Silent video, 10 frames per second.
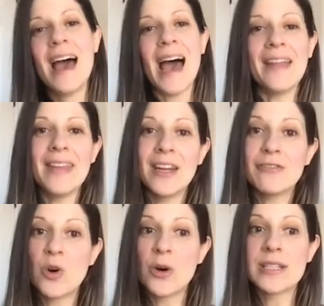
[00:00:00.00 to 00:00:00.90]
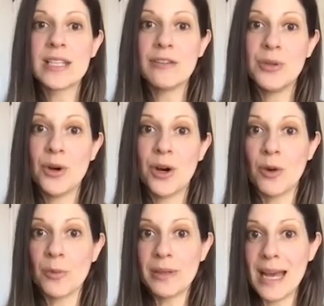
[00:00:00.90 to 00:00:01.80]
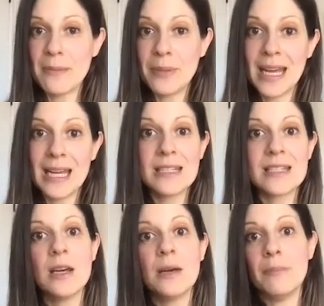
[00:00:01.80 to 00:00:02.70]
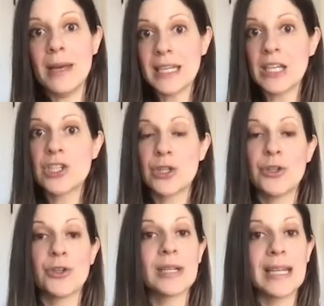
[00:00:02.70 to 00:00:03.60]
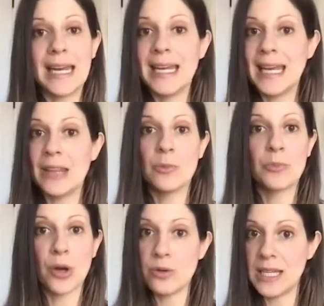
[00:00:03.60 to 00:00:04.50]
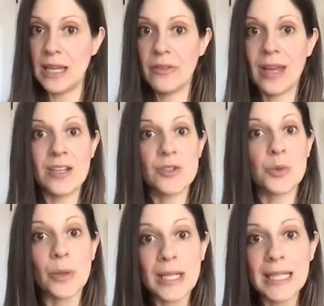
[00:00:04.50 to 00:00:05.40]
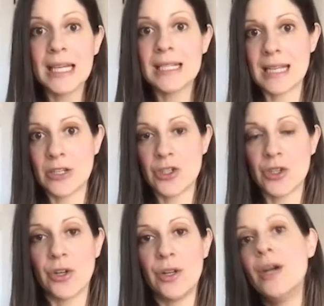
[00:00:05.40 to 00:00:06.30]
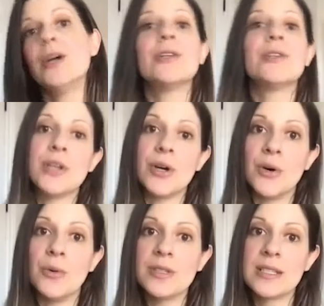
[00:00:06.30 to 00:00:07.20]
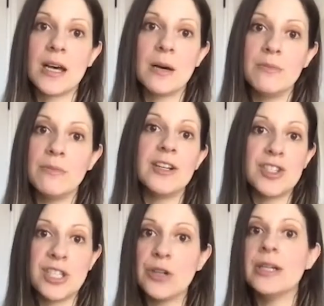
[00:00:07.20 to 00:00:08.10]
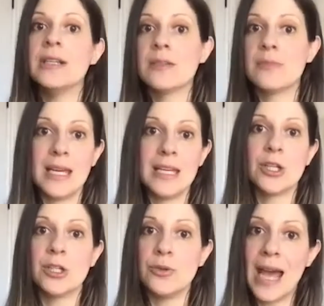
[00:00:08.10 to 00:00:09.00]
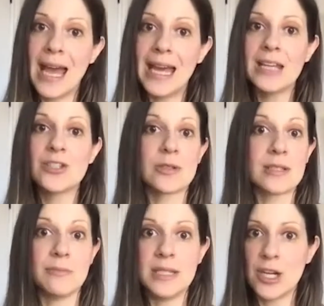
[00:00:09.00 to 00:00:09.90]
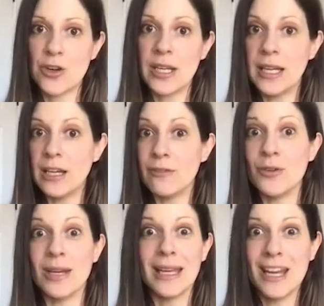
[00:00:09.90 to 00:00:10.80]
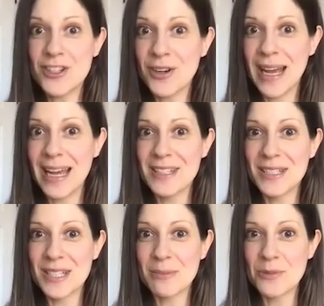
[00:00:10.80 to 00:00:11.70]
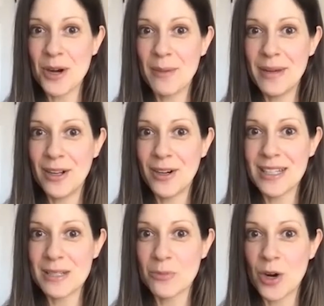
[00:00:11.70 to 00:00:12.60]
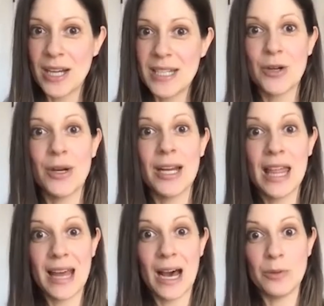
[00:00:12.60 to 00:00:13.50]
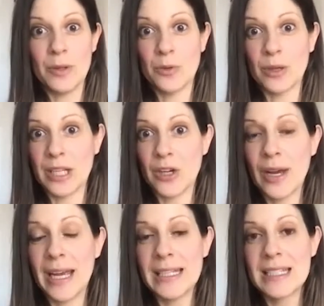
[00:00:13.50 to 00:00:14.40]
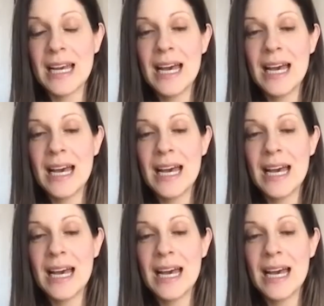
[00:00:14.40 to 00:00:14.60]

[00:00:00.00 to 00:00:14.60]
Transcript: And then, of course, if you are more plant-based, making sure you're getting in the protein. That is really essential. So some vegetarians may include eggs or some dairy. If you can get your hands on some raw milk and some raw dairy, that would be really great.